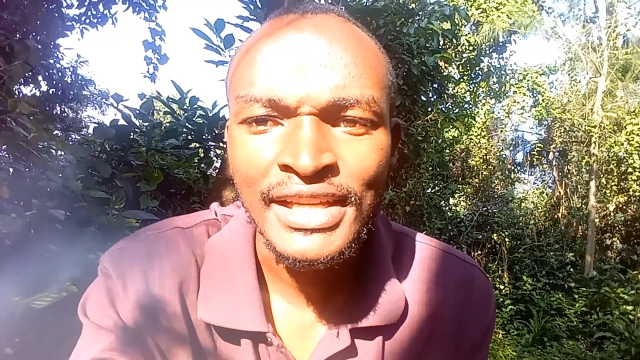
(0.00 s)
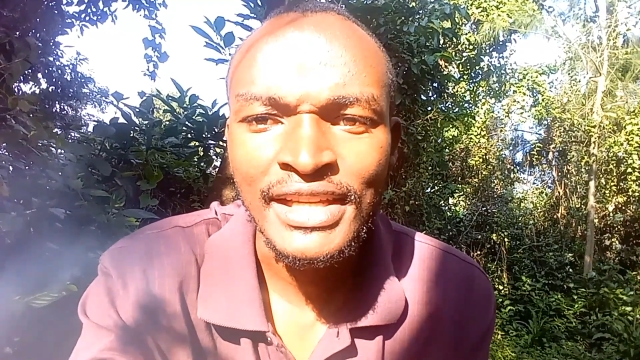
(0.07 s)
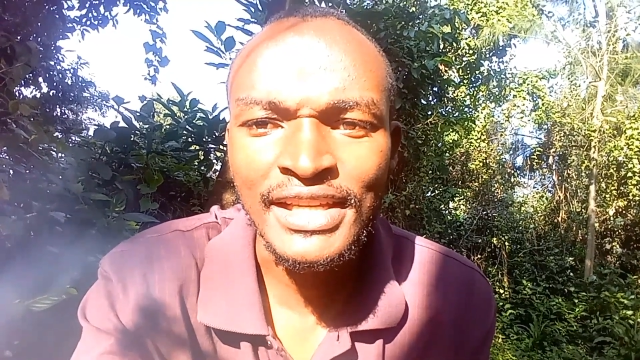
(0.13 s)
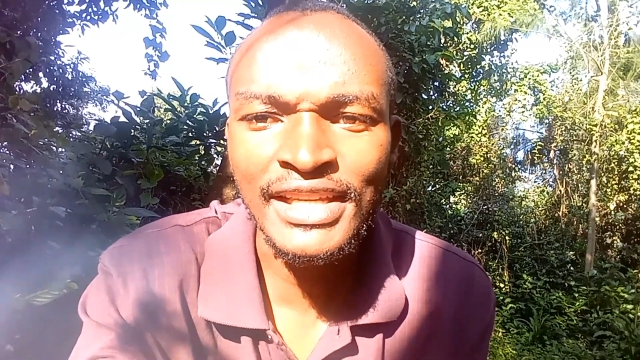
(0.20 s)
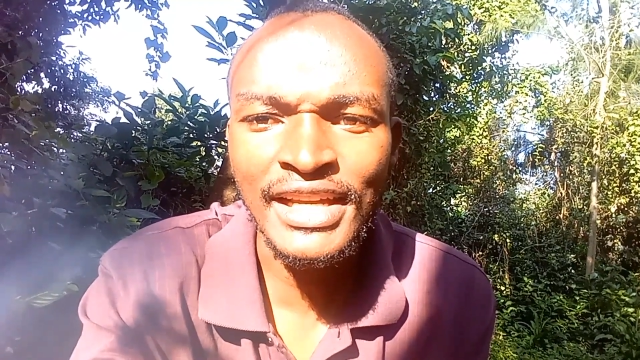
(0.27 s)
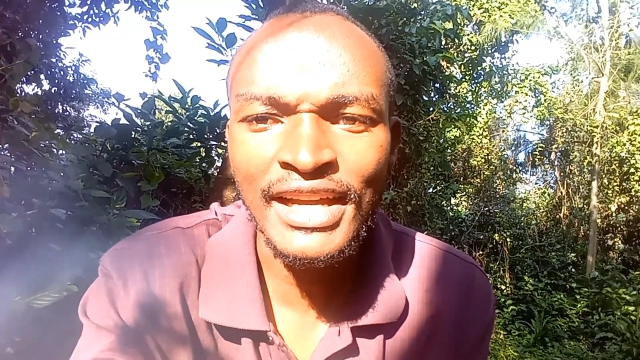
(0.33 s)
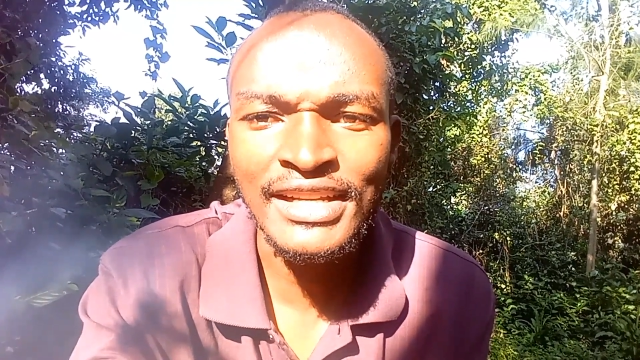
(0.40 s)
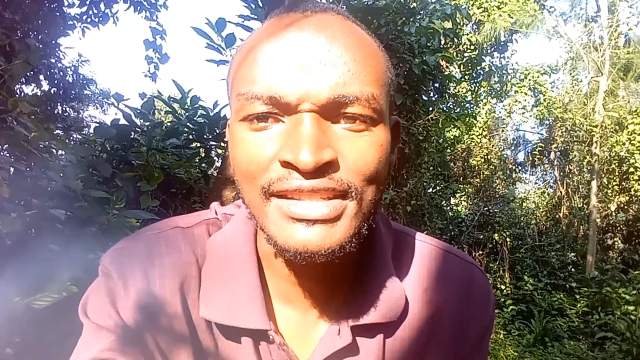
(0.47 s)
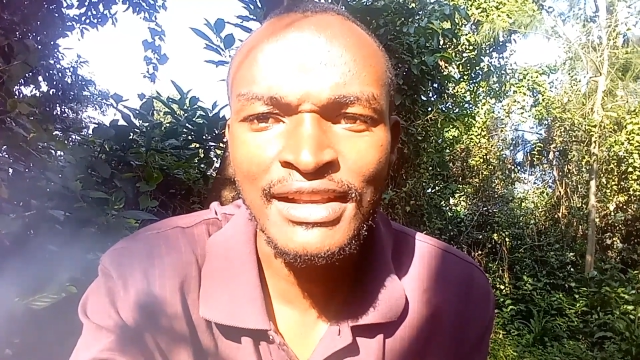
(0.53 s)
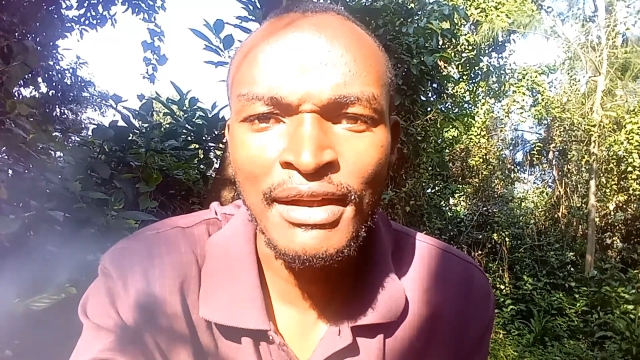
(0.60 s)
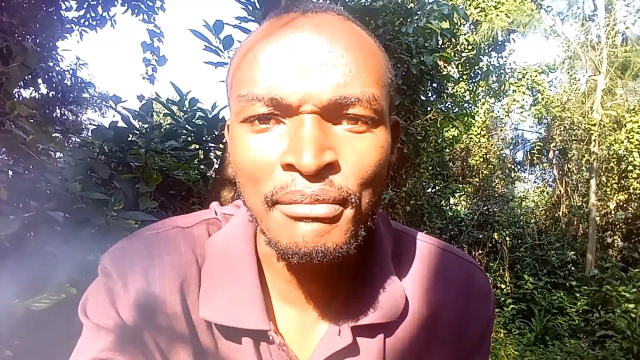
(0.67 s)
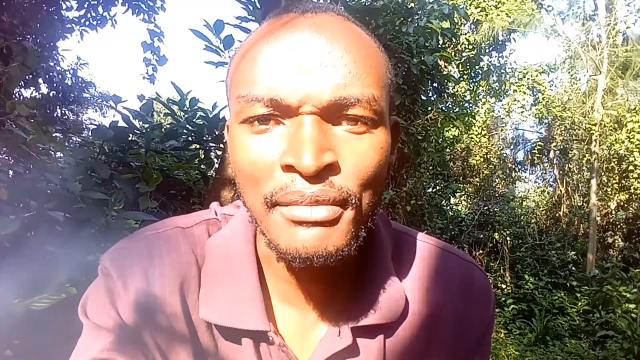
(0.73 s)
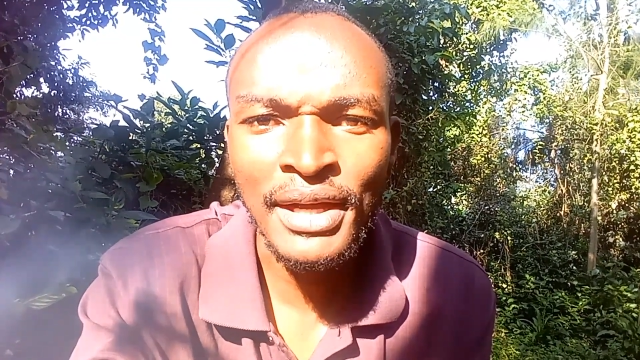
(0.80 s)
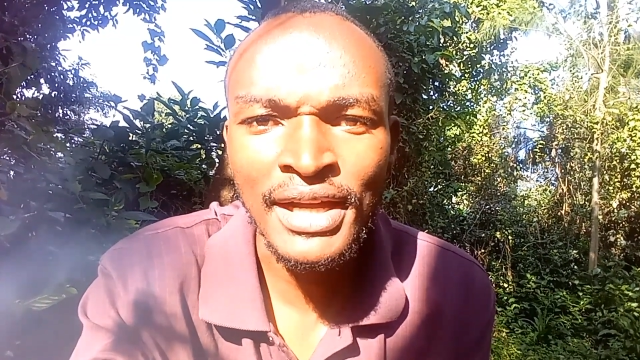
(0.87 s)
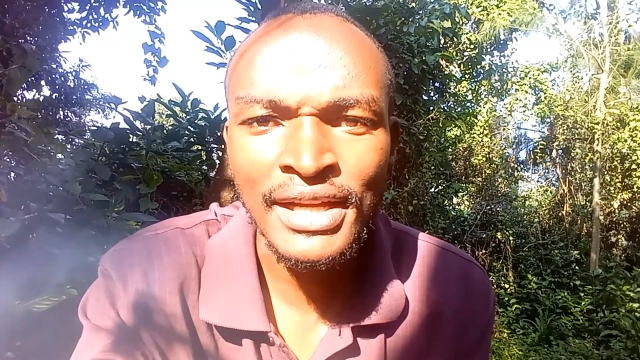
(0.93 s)
Here are
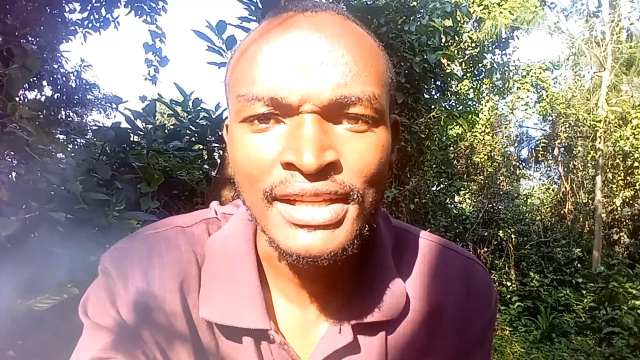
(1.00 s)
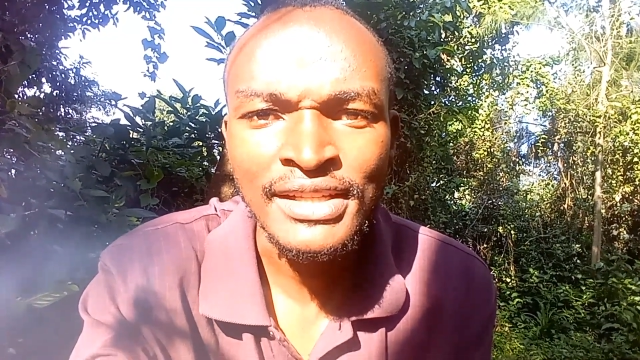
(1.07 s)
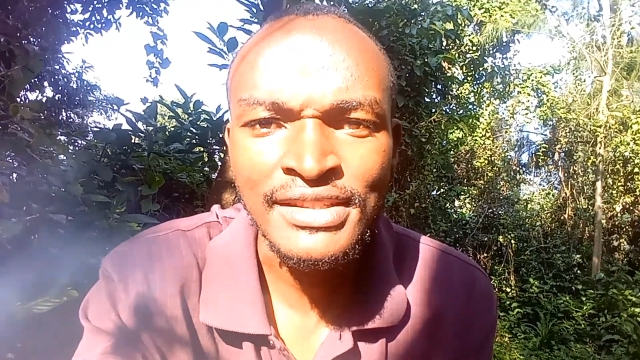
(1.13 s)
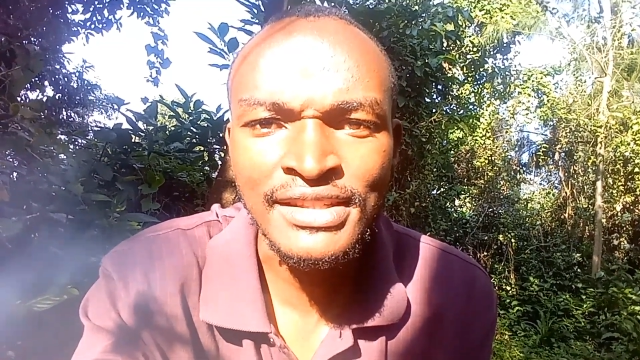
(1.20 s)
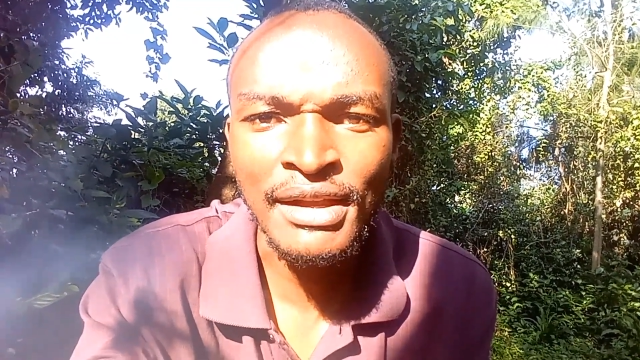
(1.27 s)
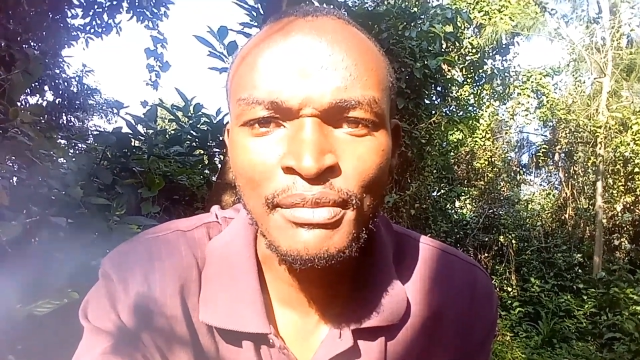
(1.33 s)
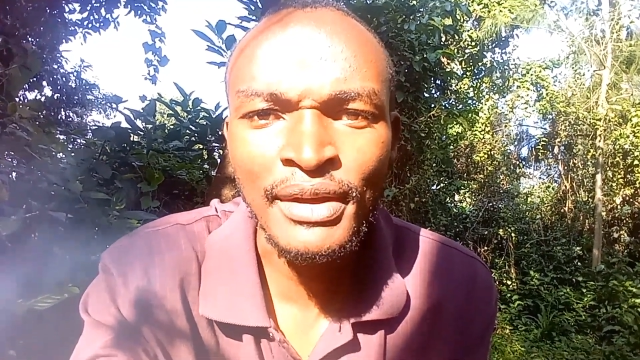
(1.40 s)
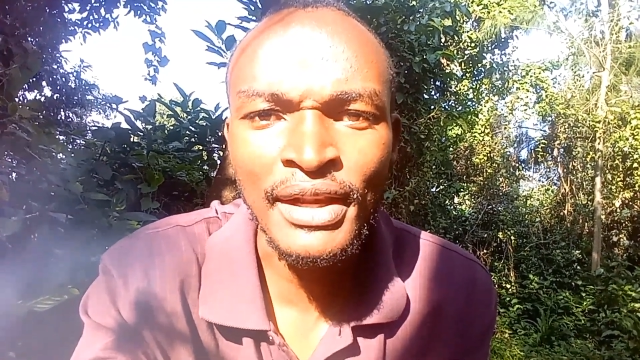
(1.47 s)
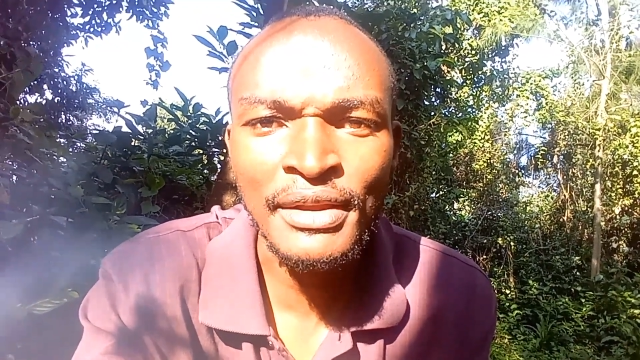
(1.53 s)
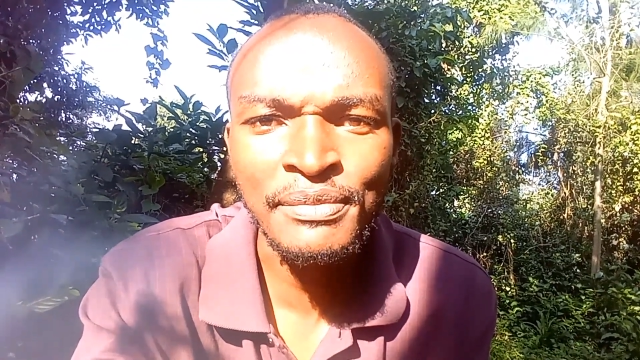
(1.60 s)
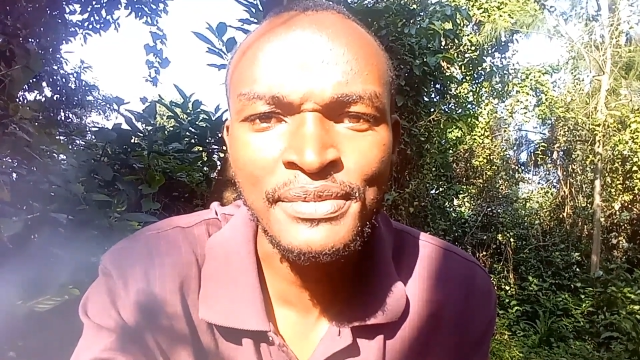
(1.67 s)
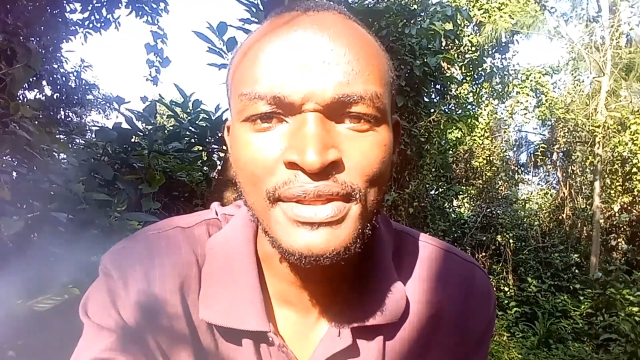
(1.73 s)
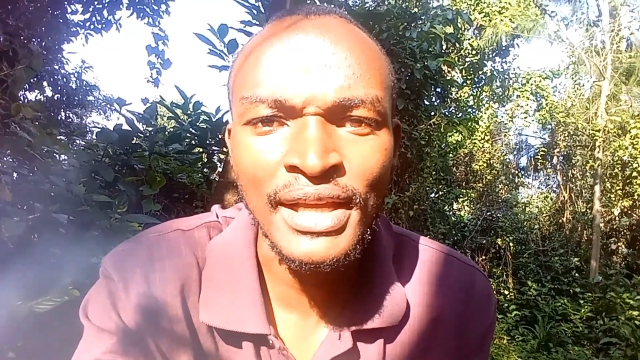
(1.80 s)
some clips